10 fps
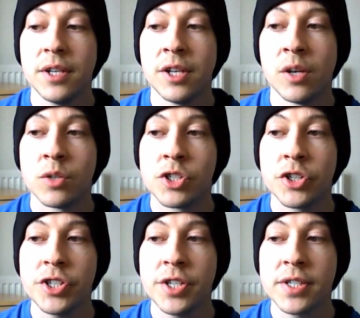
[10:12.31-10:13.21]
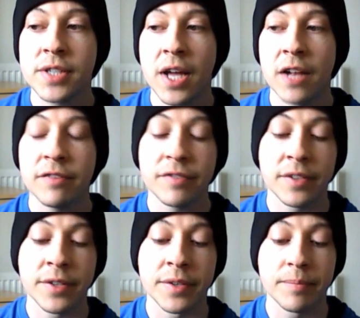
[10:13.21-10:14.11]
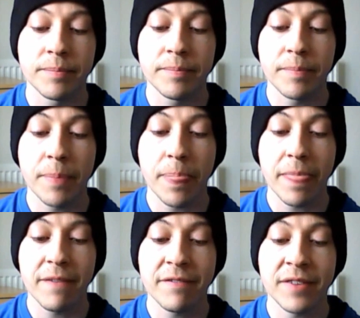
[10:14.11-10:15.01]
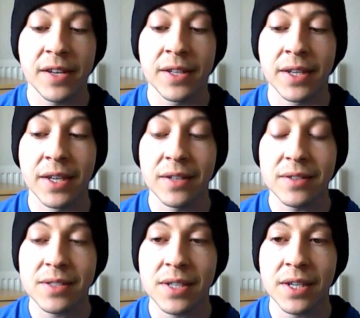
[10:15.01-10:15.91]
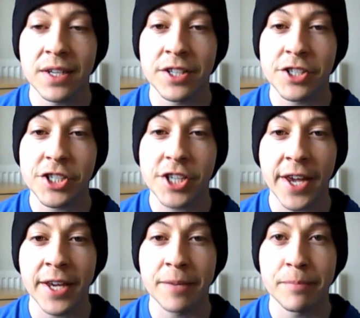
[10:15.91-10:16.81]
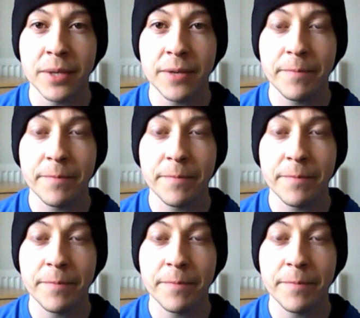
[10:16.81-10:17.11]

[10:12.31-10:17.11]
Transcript: You know, judging yourself and feeling guilty and shame